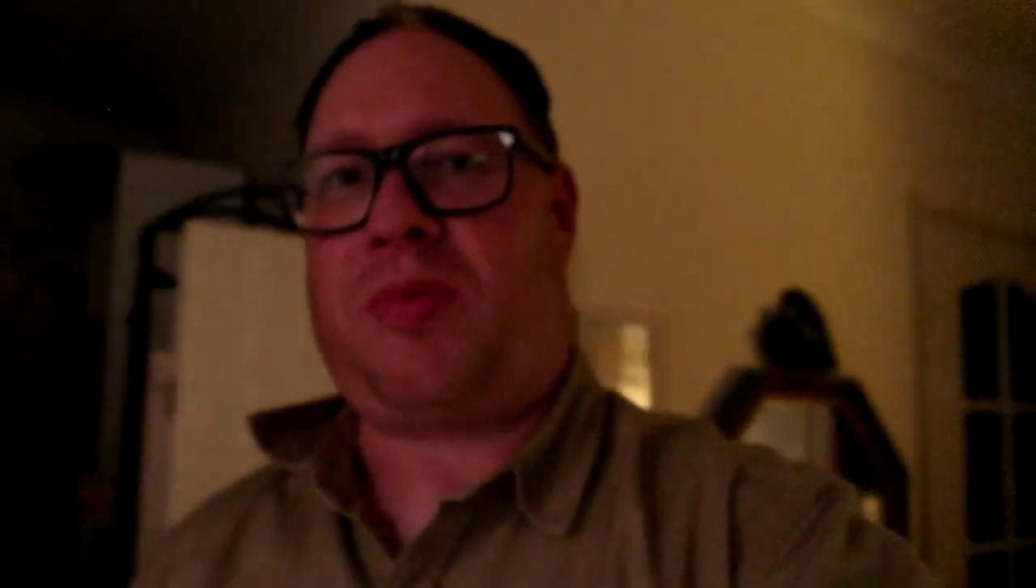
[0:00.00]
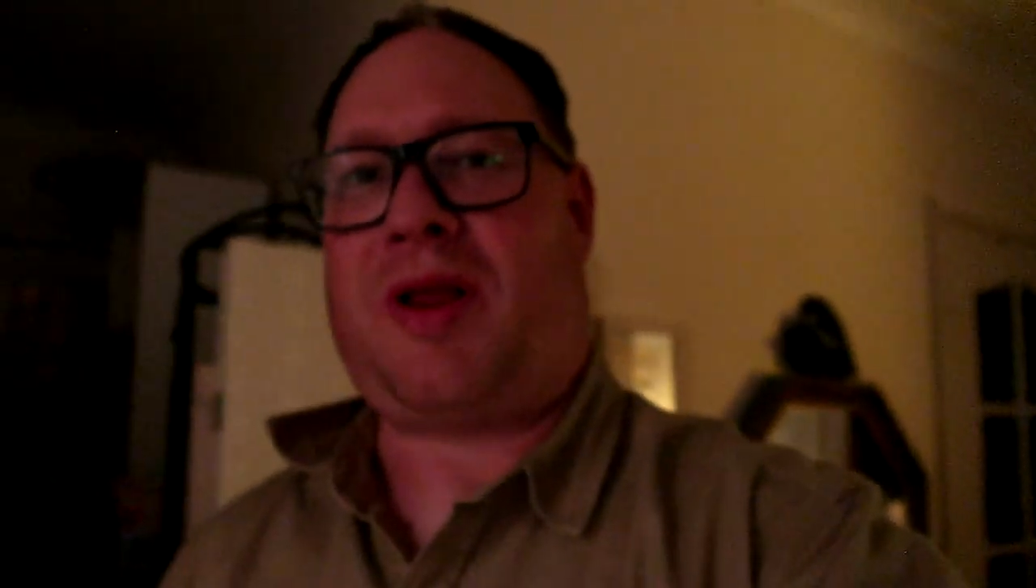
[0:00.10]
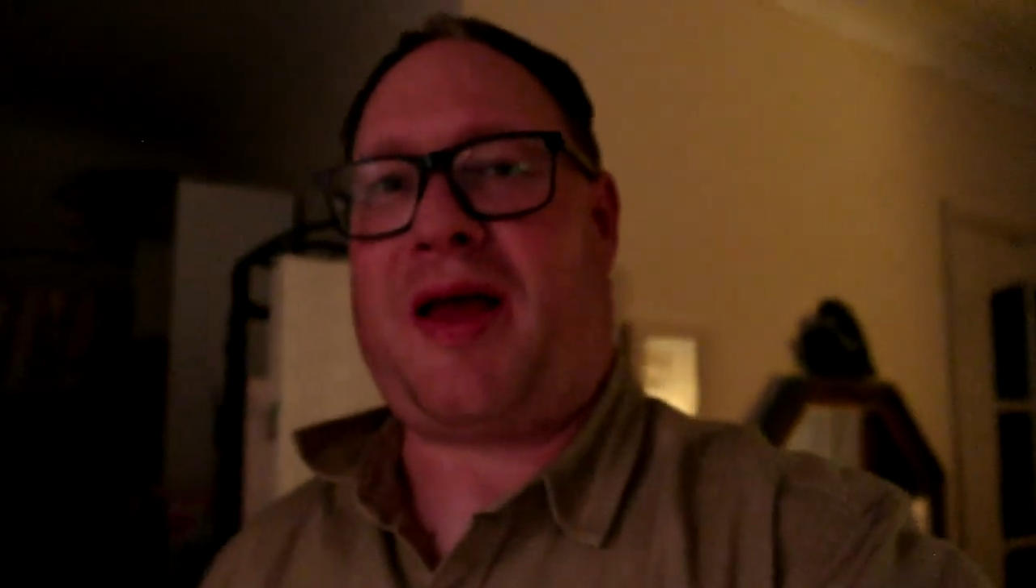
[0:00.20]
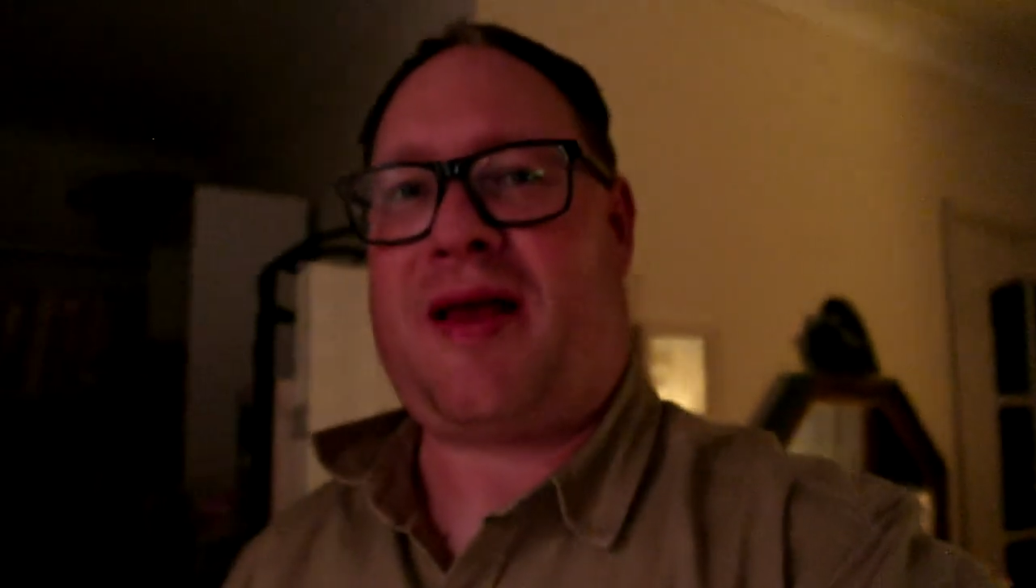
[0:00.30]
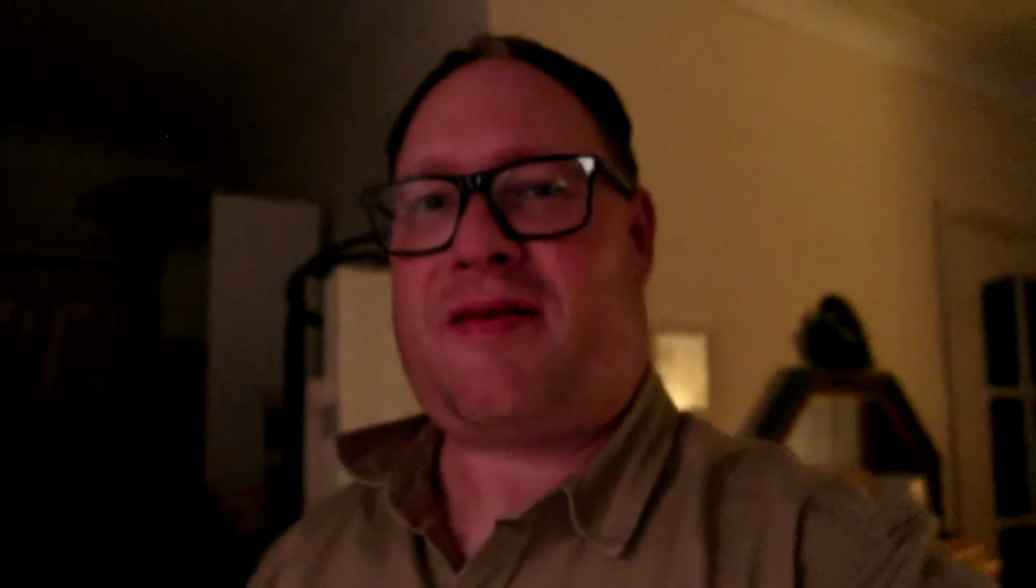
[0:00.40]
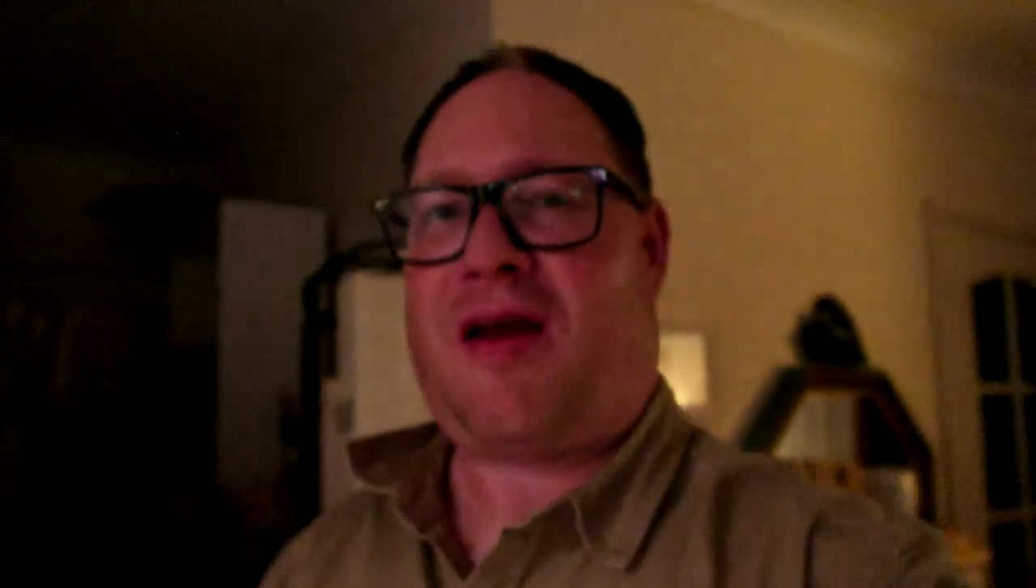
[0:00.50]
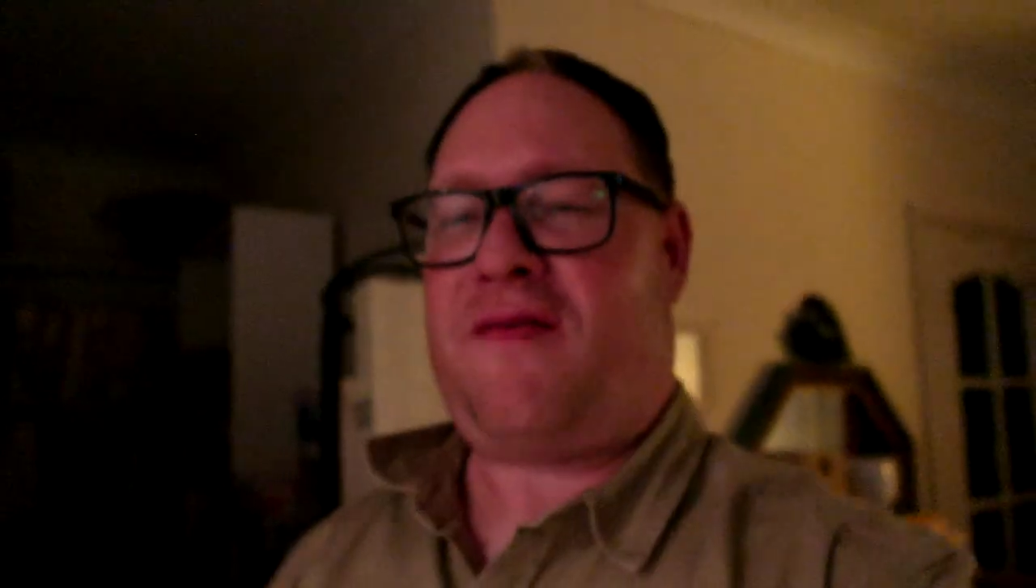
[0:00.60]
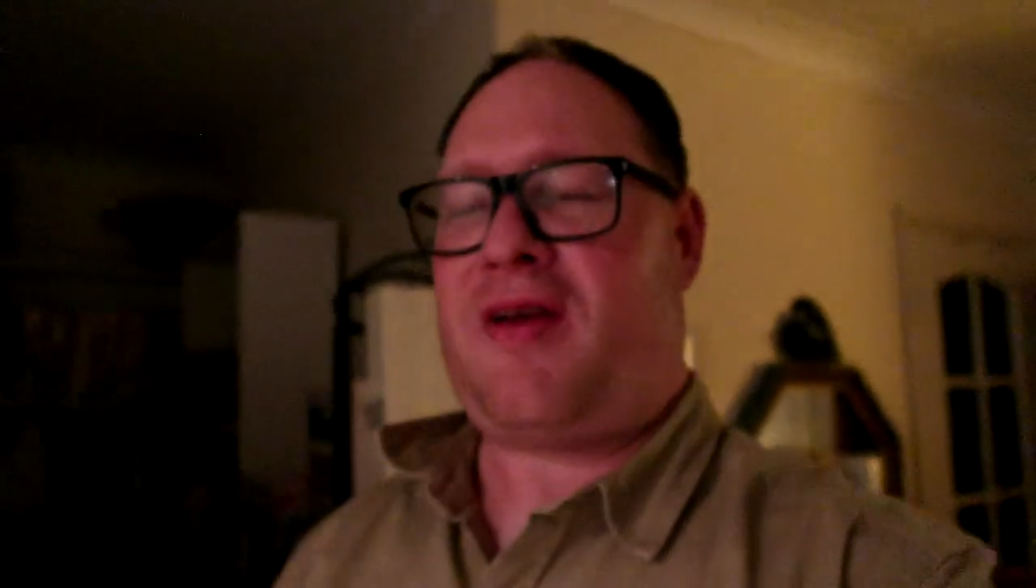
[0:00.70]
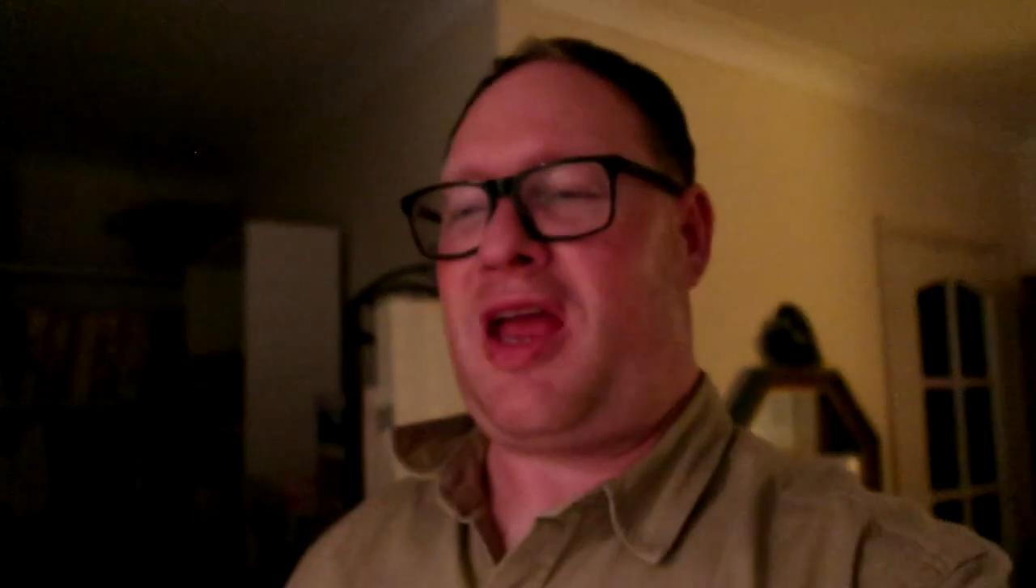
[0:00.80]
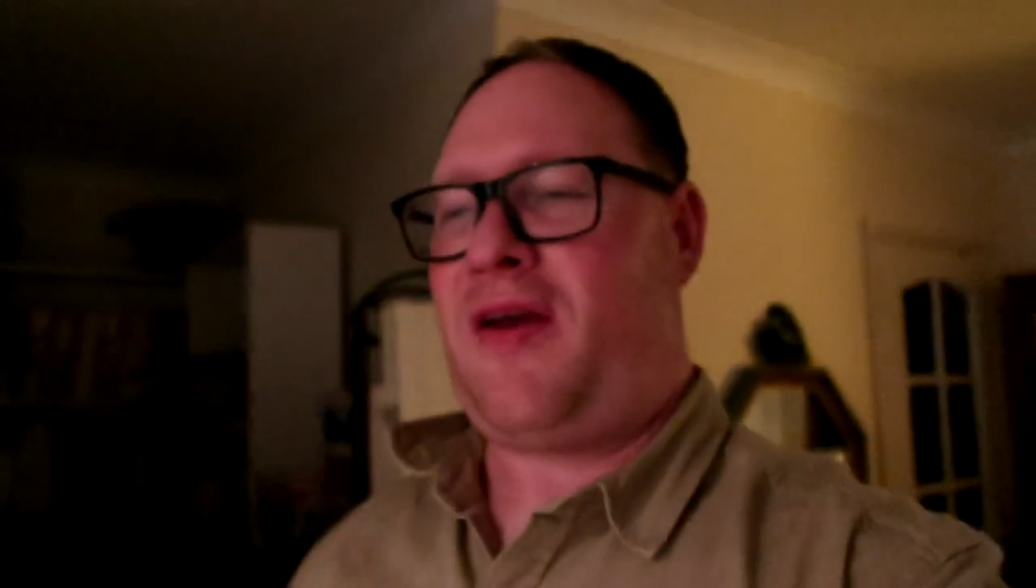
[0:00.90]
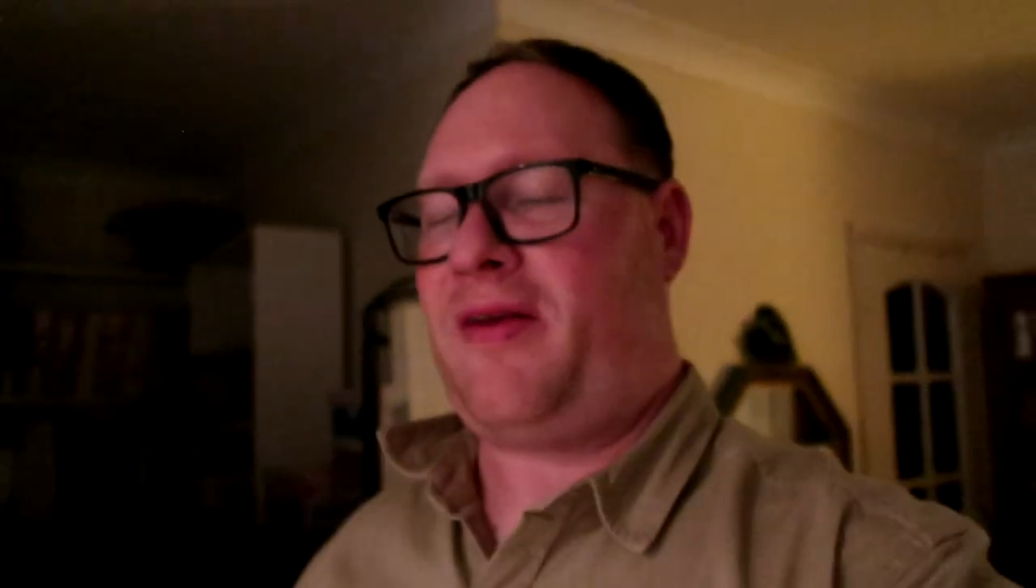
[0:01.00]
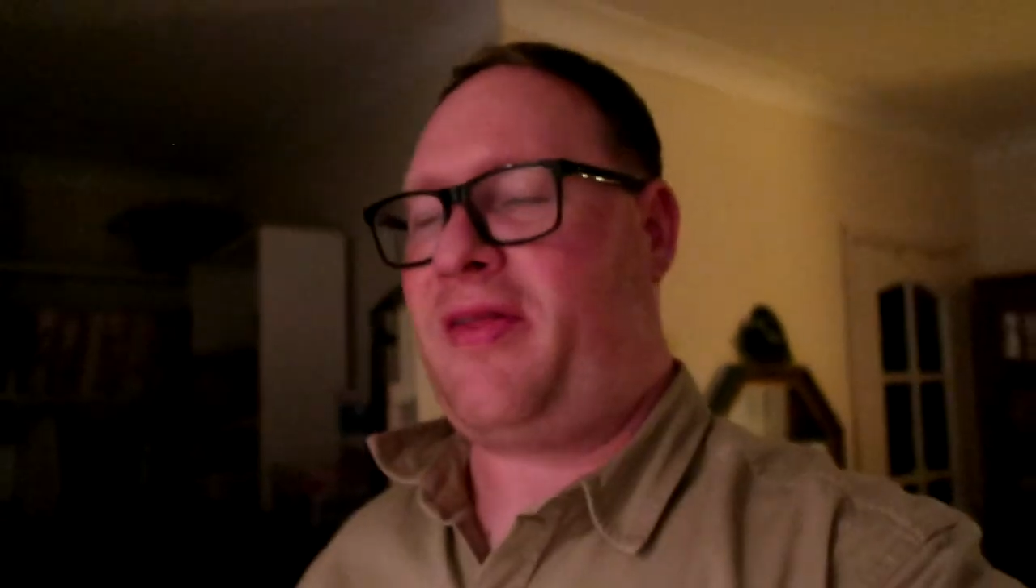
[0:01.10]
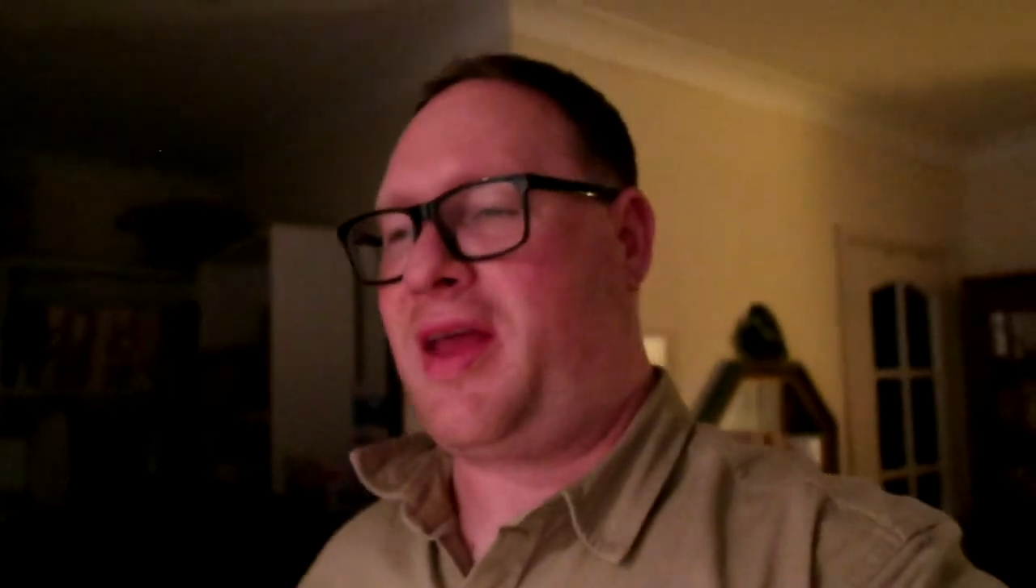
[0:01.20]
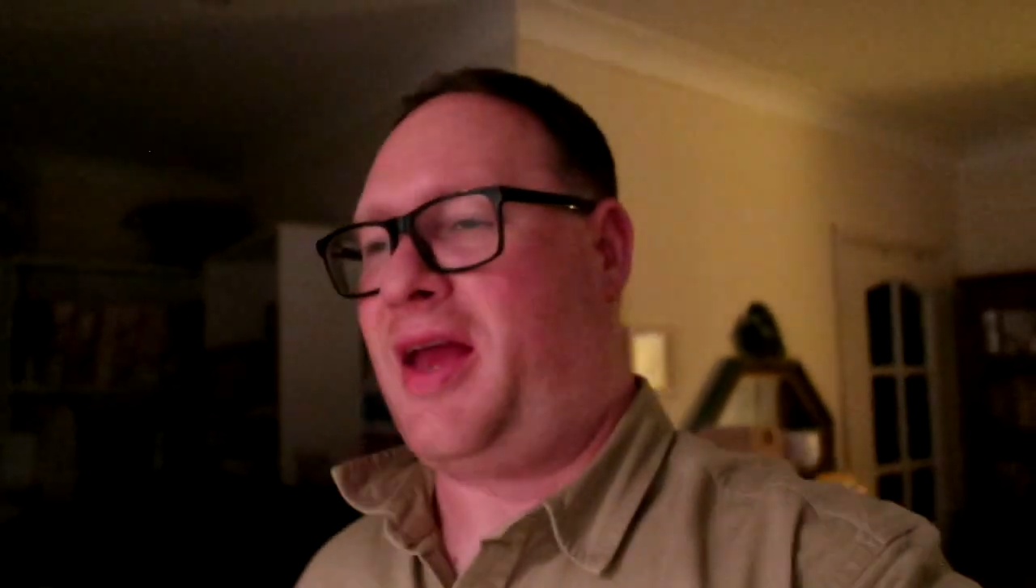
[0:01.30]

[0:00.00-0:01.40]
place over here in the